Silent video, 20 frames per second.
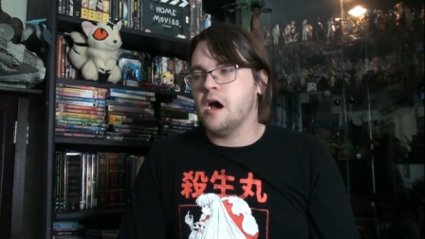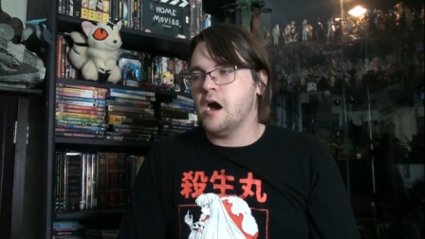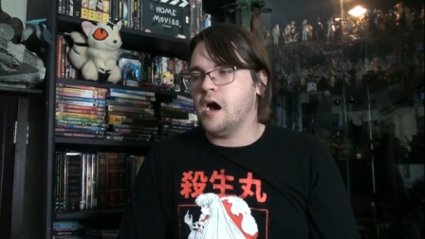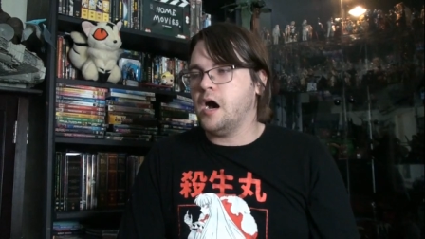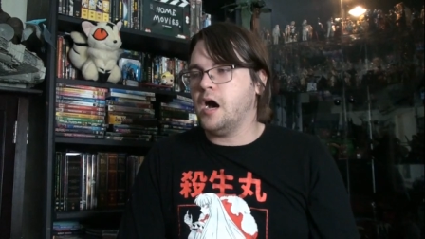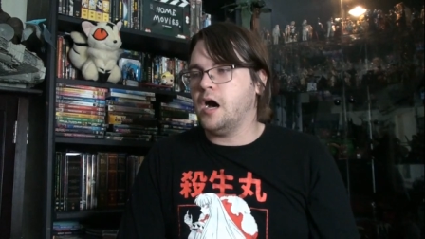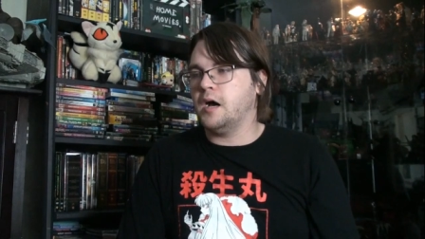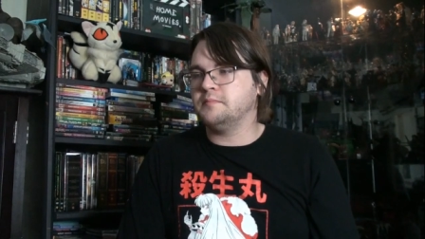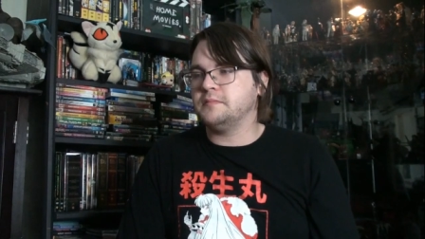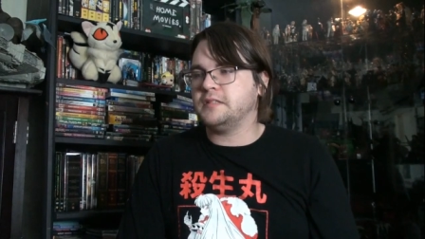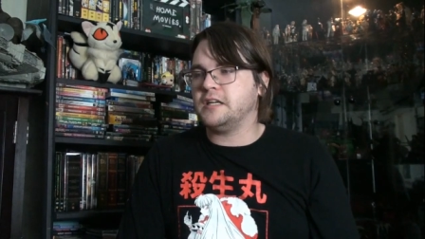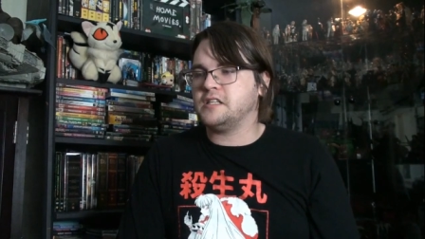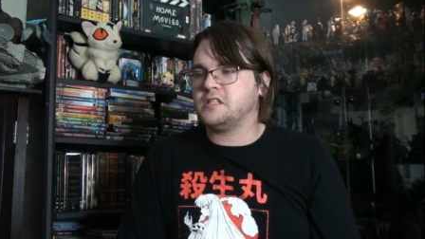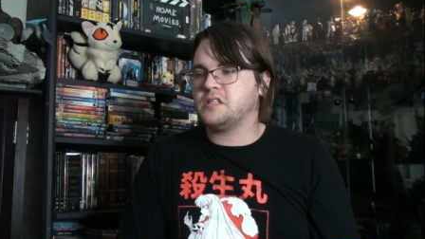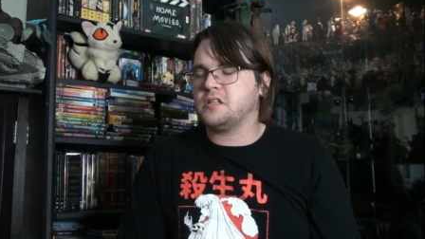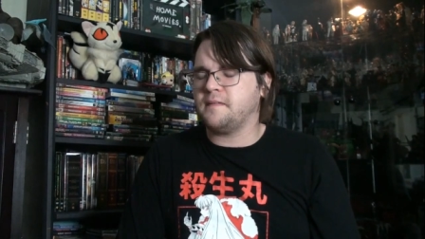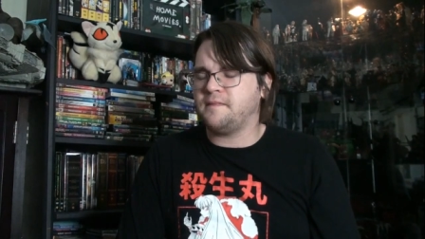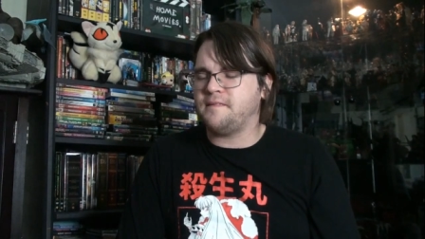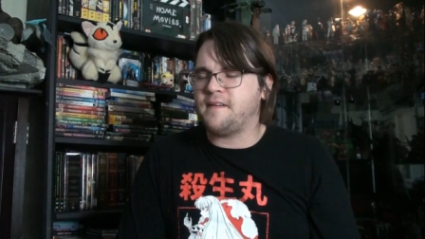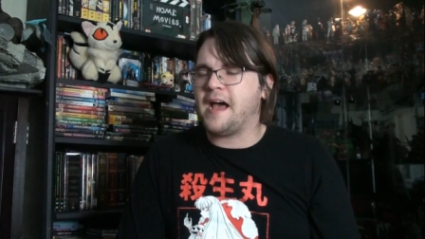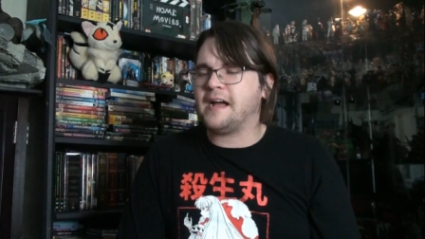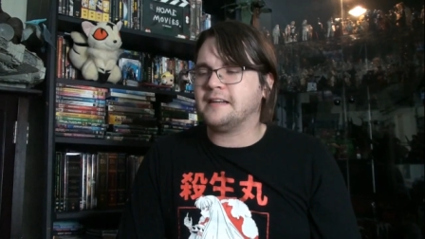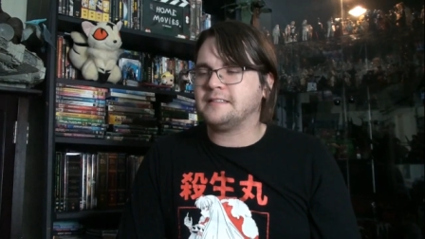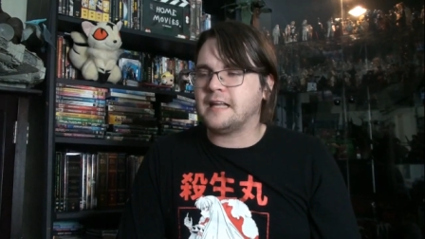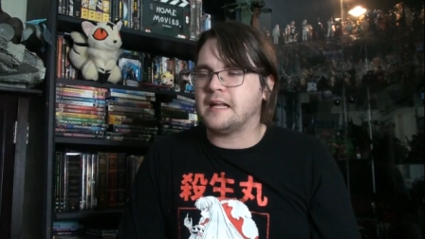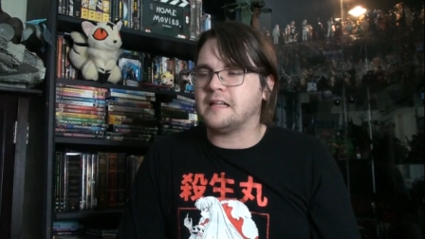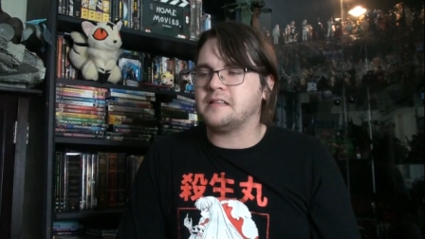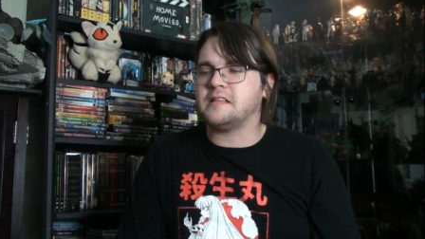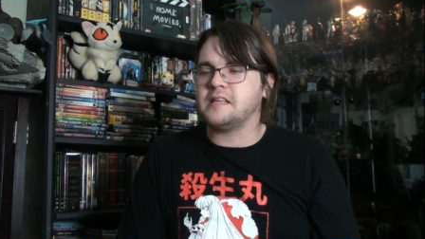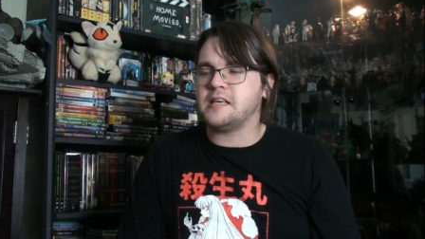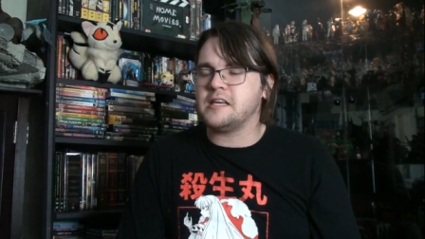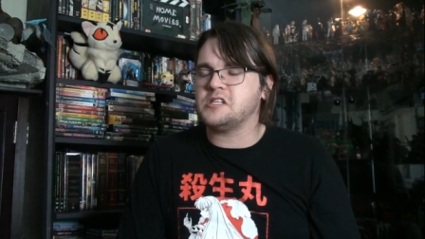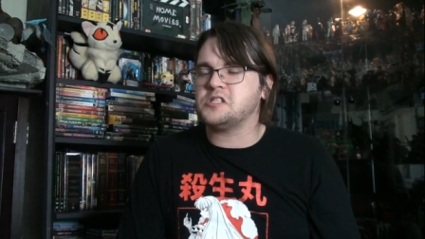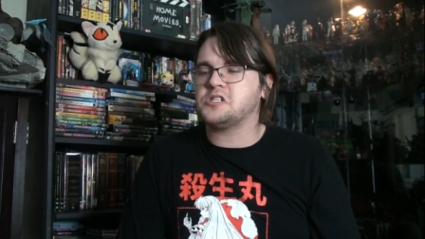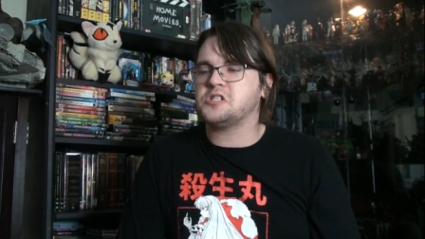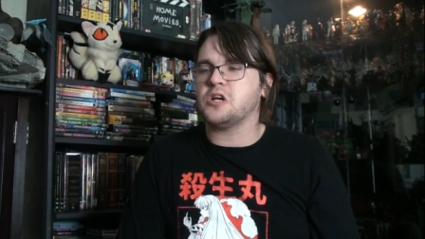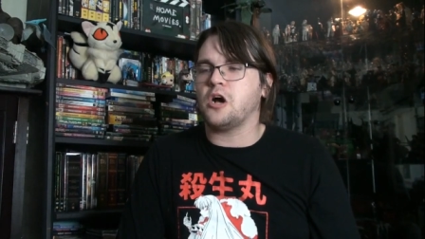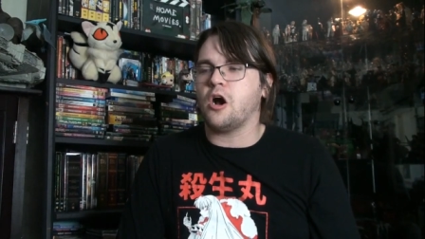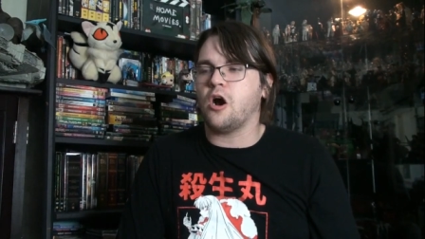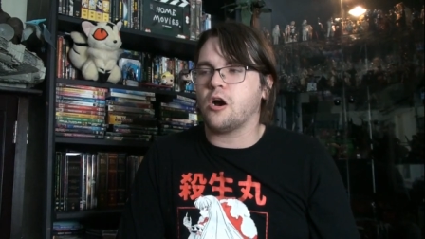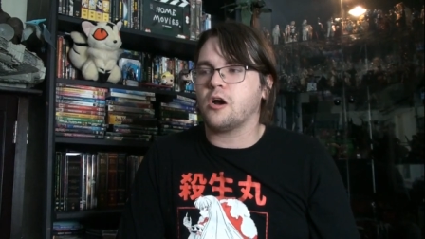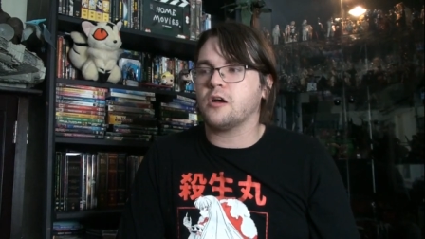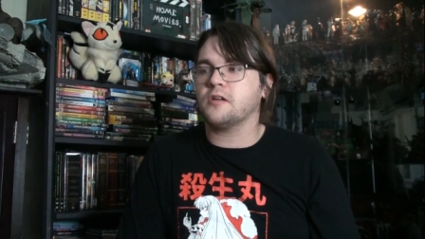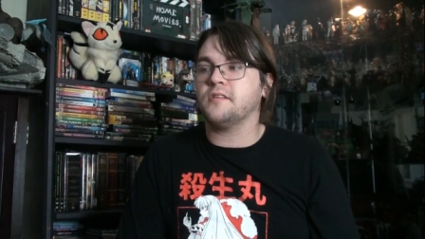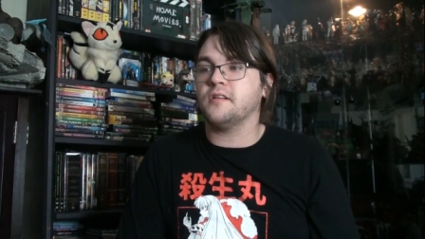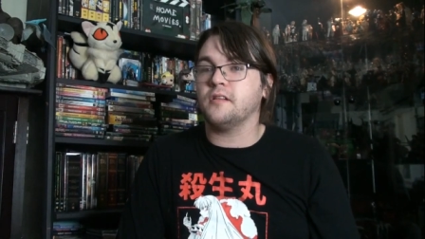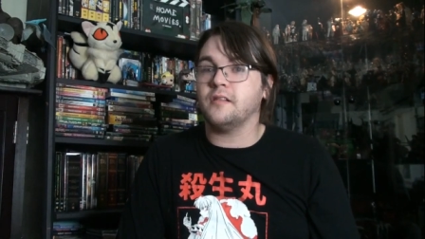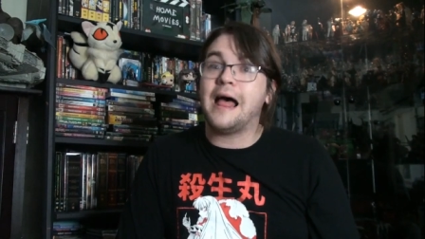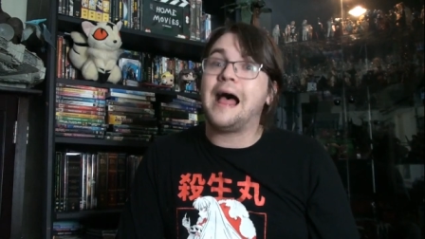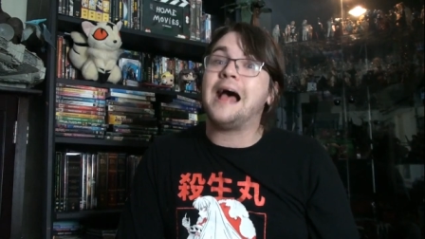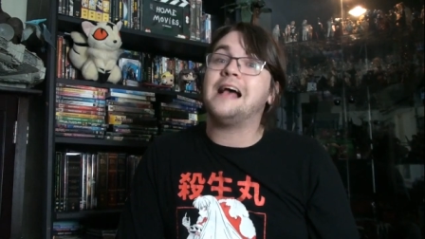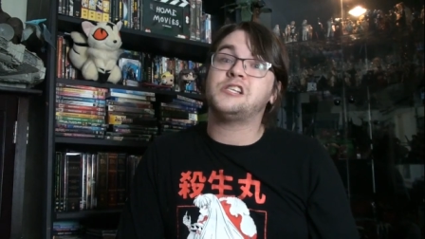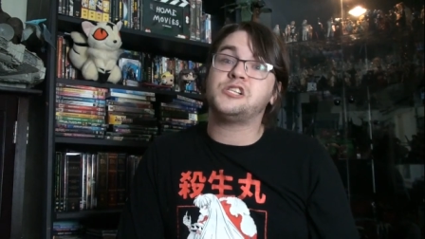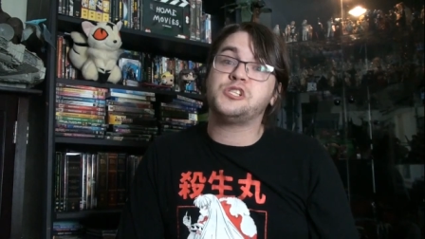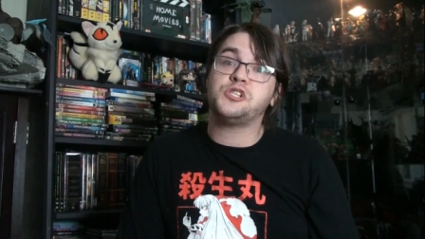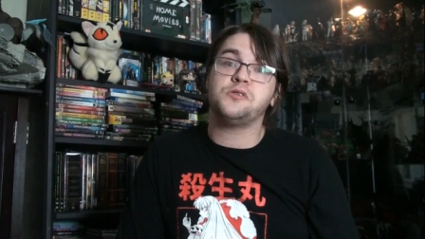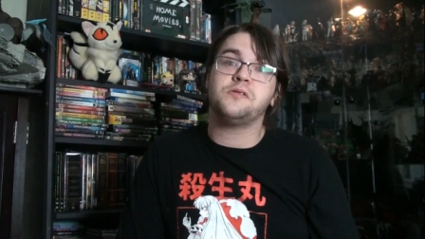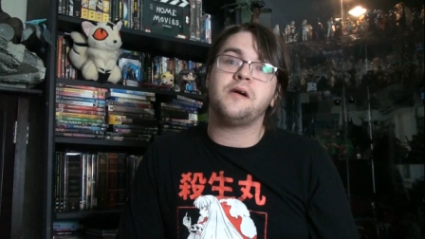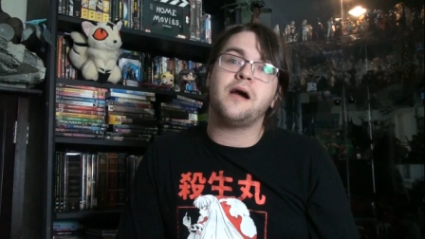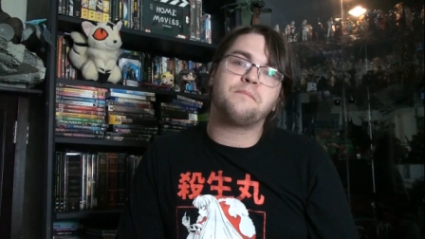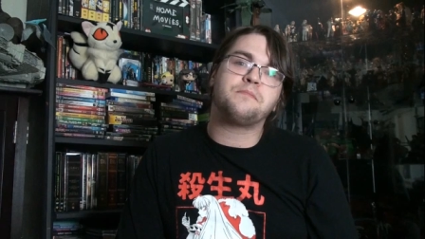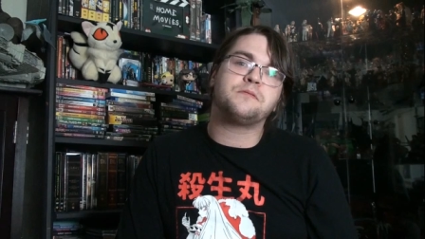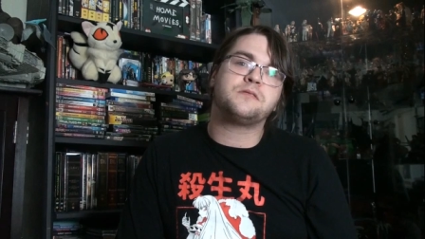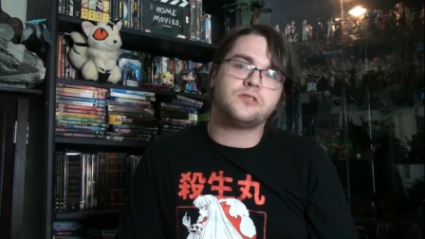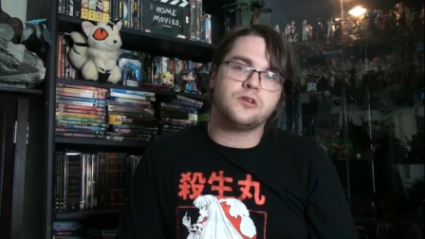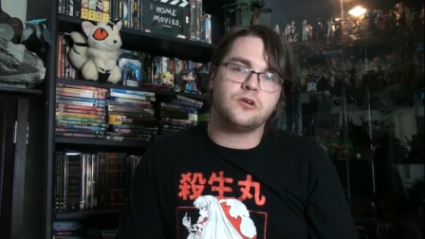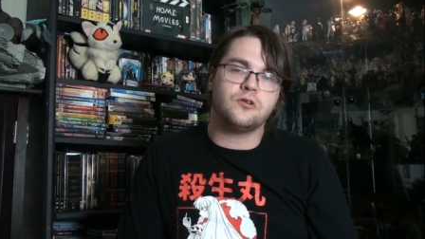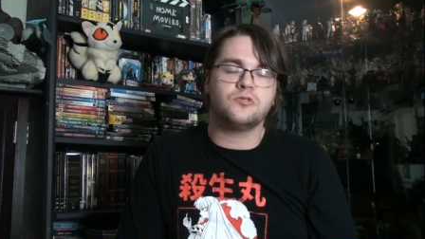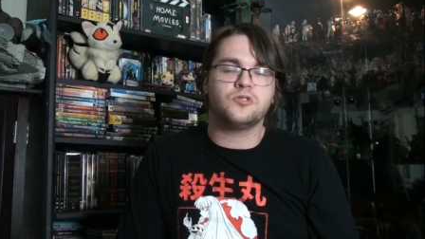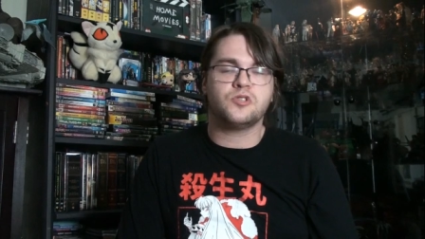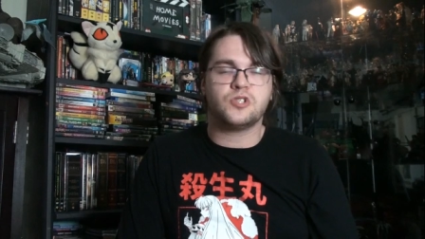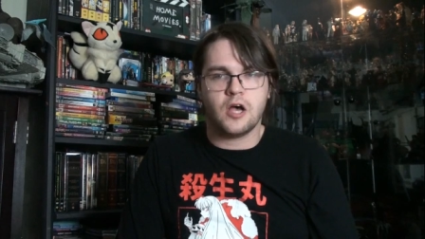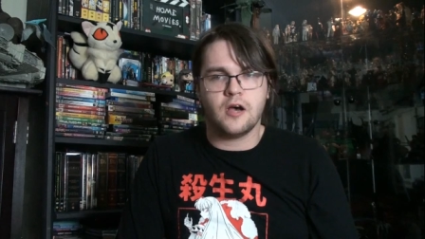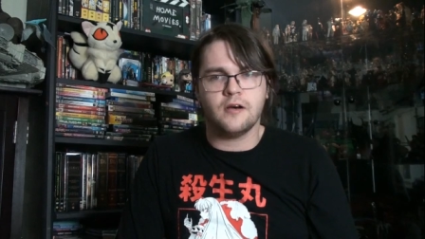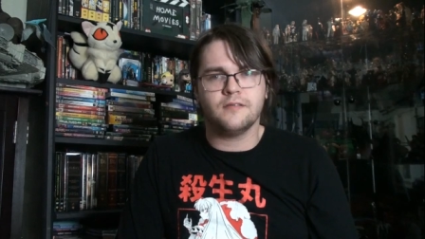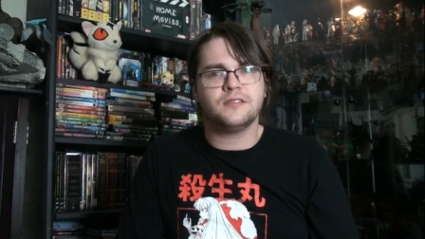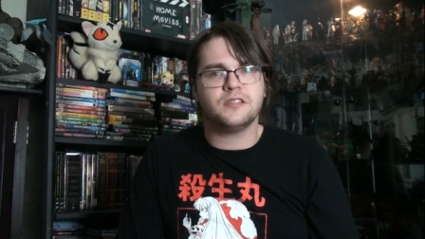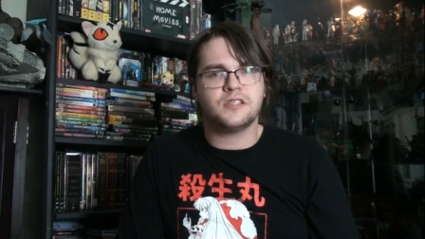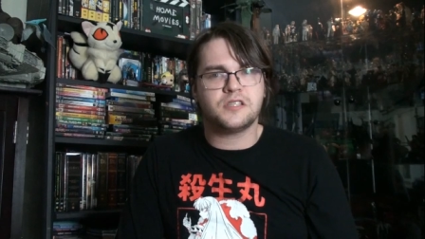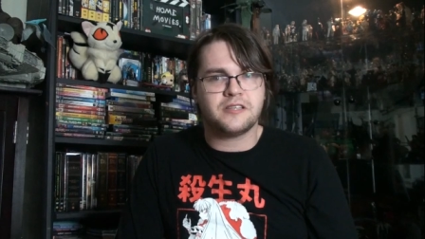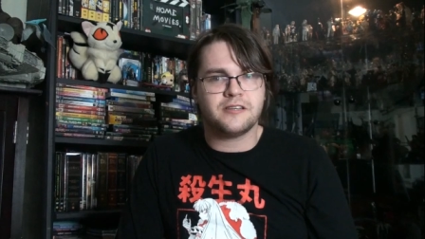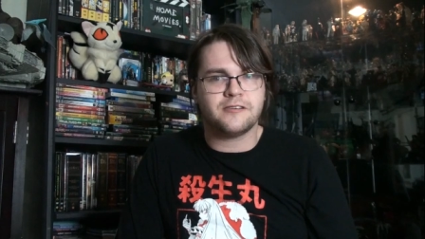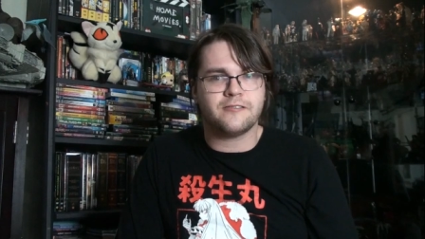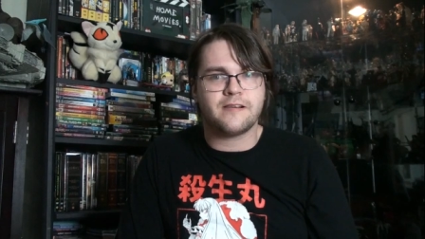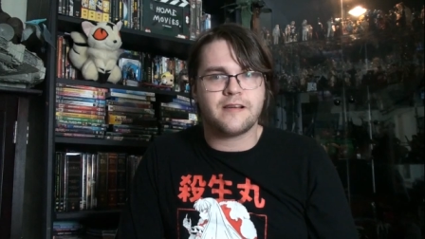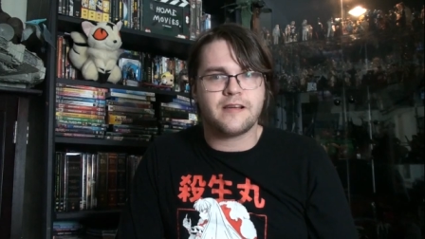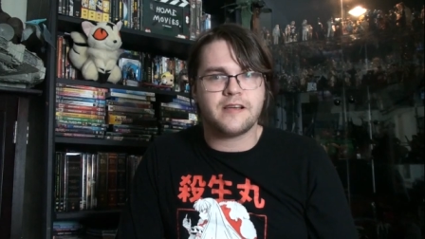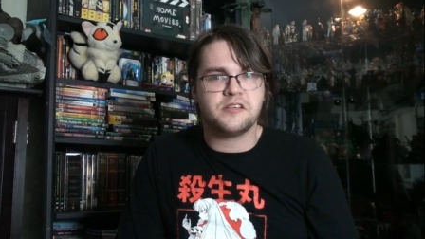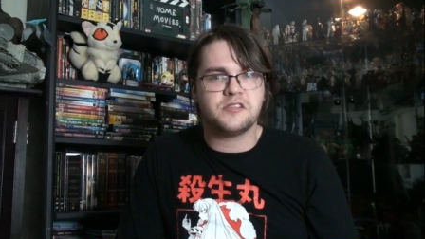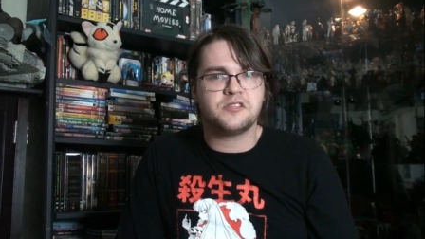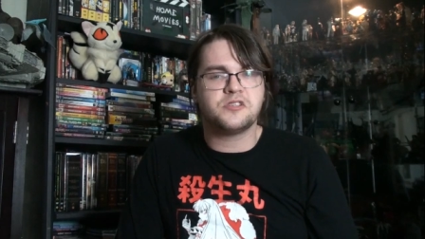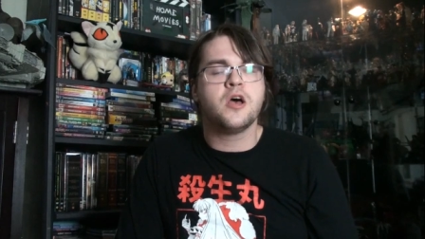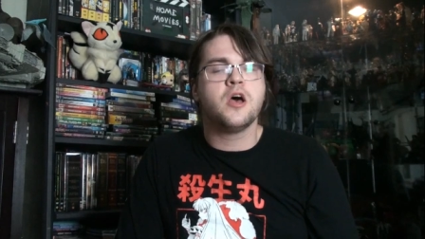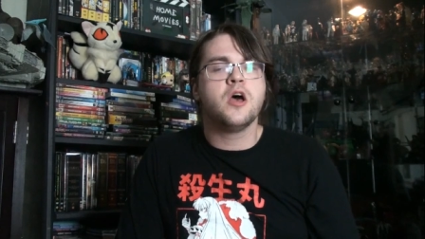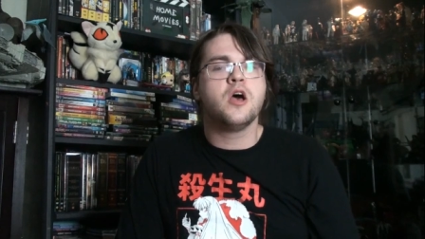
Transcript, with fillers: um, is the fact that these are the last two episodes of the series